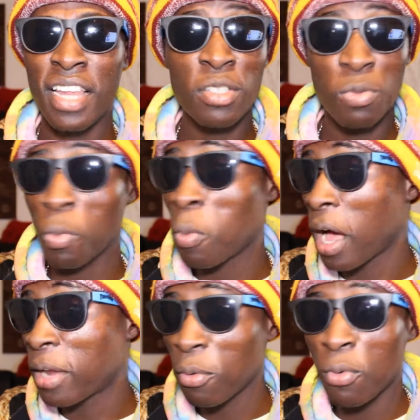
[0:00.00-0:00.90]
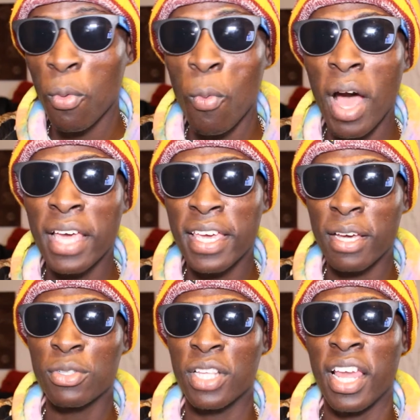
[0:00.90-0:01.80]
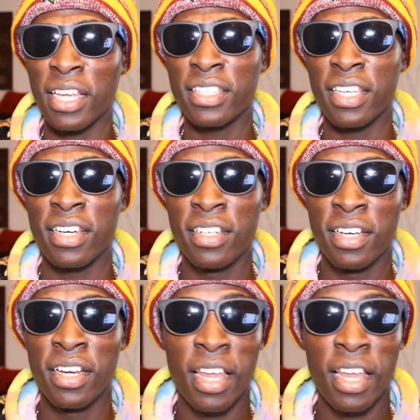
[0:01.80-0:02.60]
That's, I don't know why girls are like that.